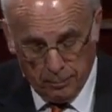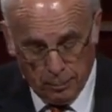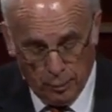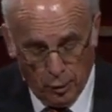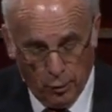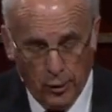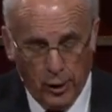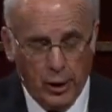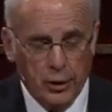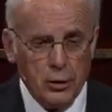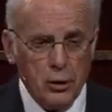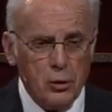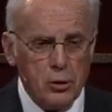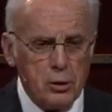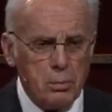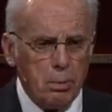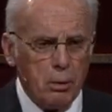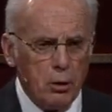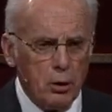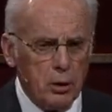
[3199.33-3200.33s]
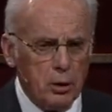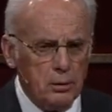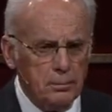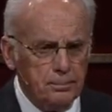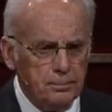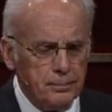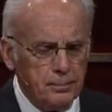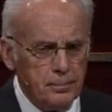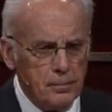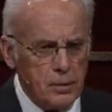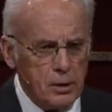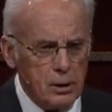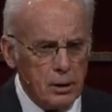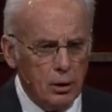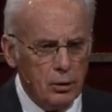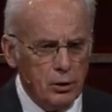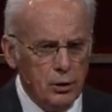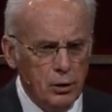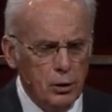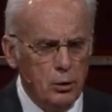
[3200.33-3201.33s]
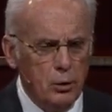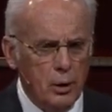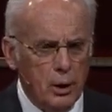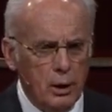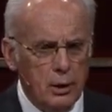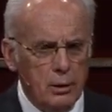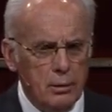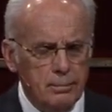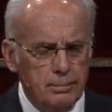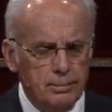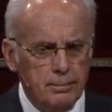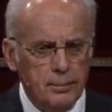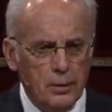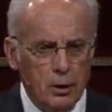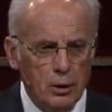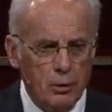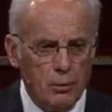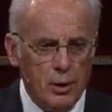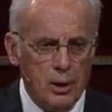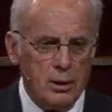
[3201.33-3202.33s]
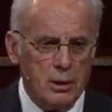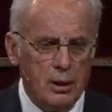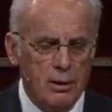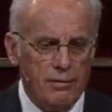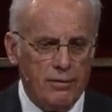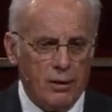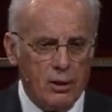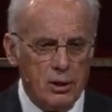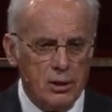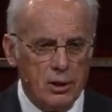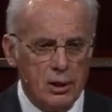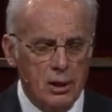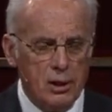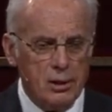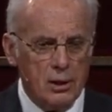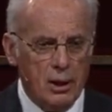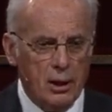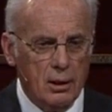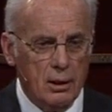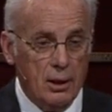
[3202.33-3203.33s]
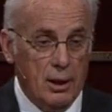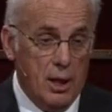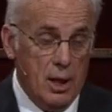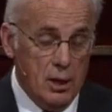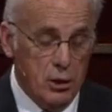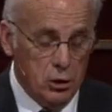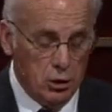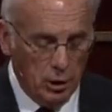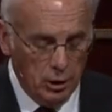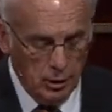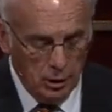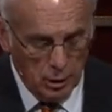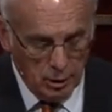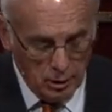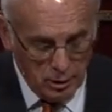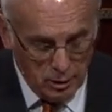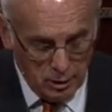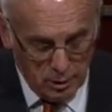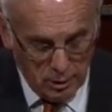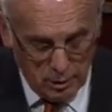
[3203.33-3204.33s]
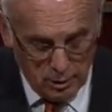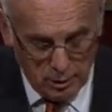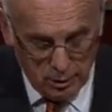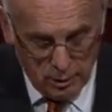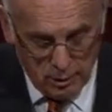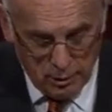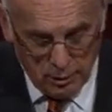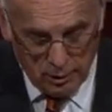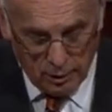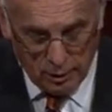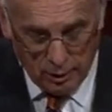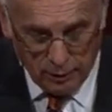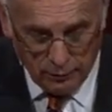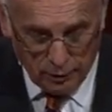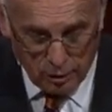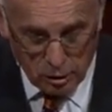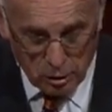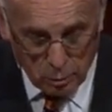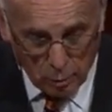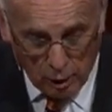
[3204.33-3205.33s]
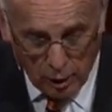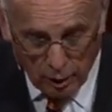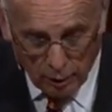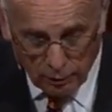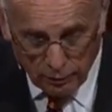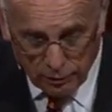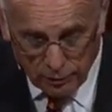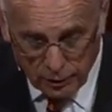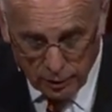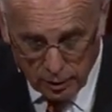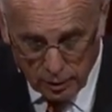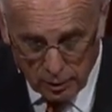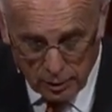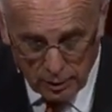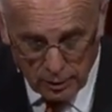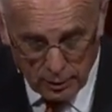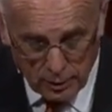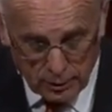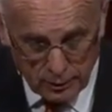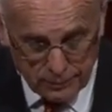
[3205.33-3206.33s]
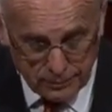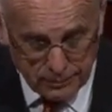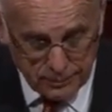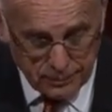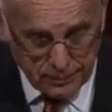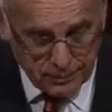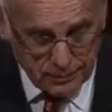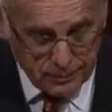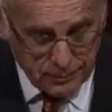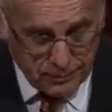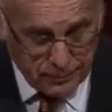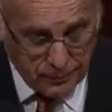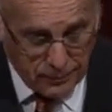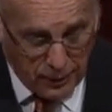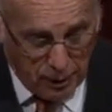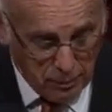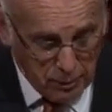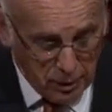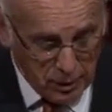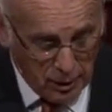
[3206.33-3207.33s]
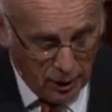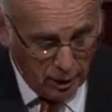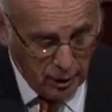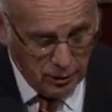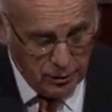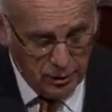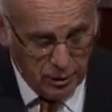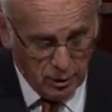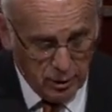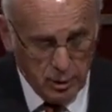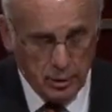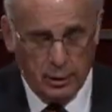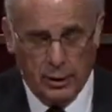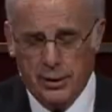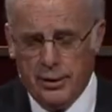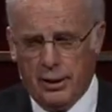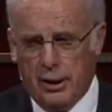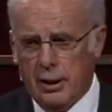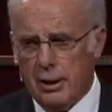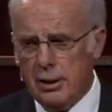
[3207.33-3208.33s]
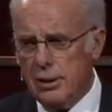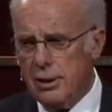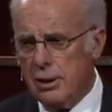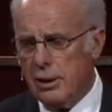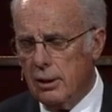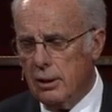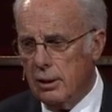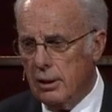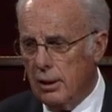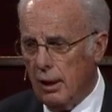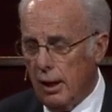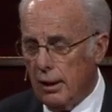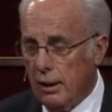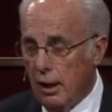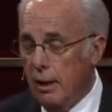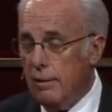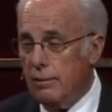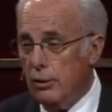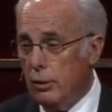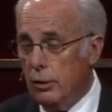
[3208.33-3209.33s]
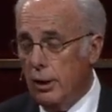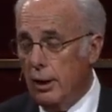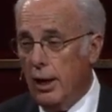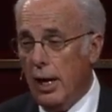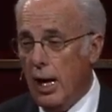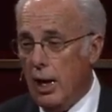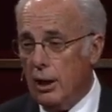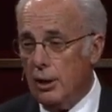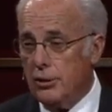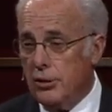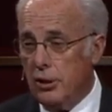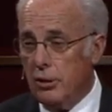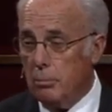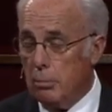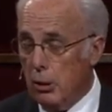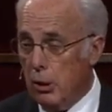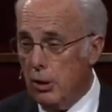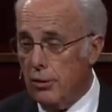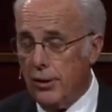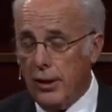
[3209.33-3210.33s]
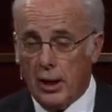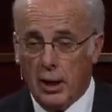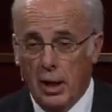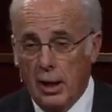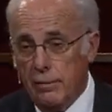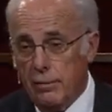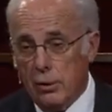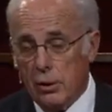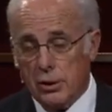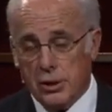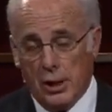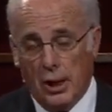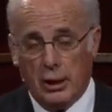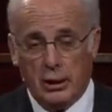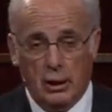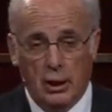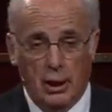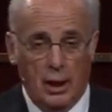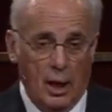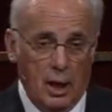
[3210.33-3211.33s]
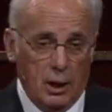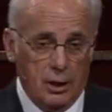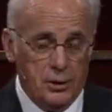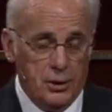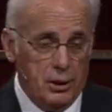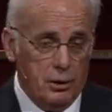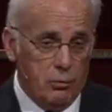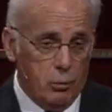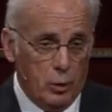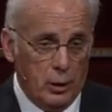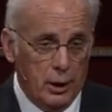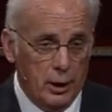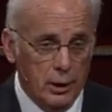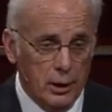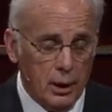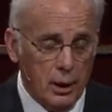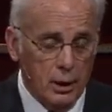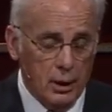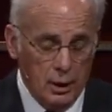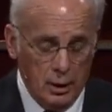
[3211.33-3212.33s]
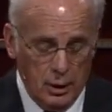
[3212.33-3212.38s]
pronoun you is plural, so you and all the rest of the Pharisees and the nation. And then verse 12 I've been telling you earthly things. I gave you an analogy of birth, I gave you a second analogy of wind.